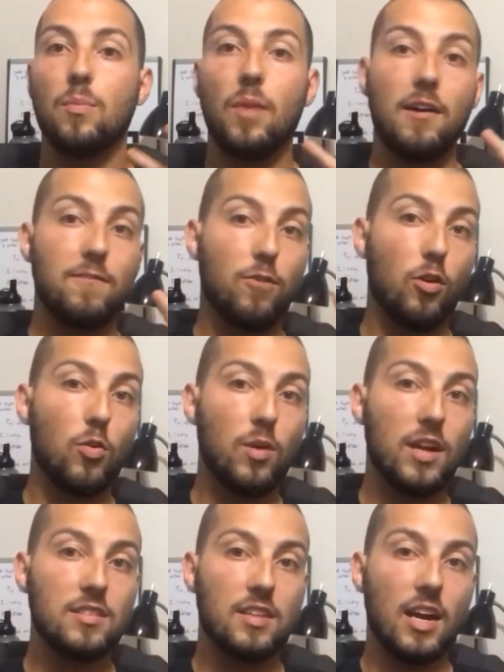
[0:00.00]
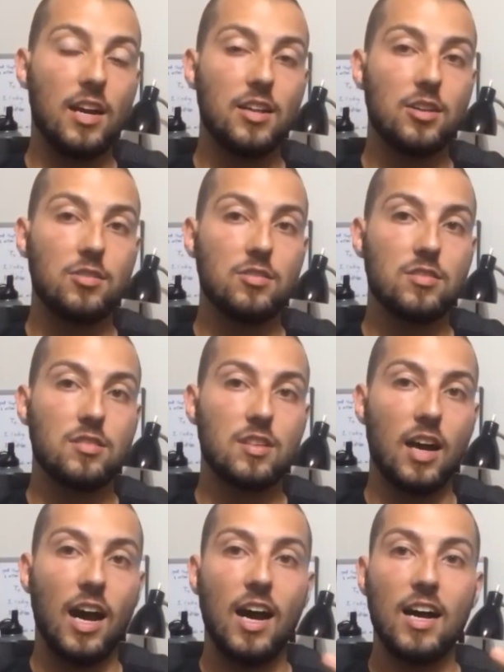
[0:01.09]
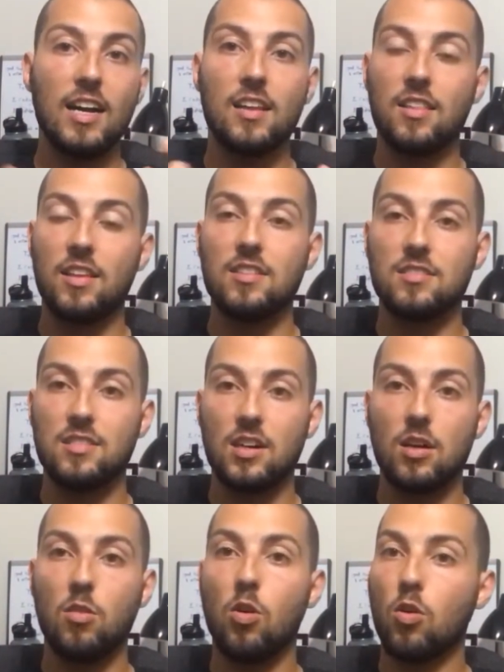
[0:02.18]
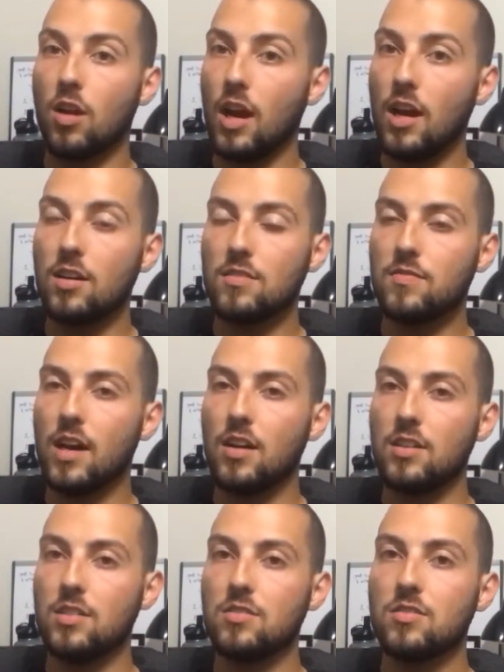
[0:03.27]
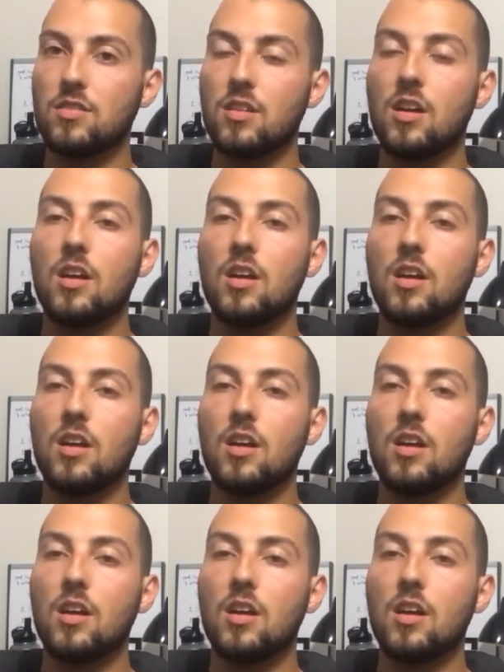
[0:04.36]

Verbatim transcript: my four ways that I use to hide the zero or error values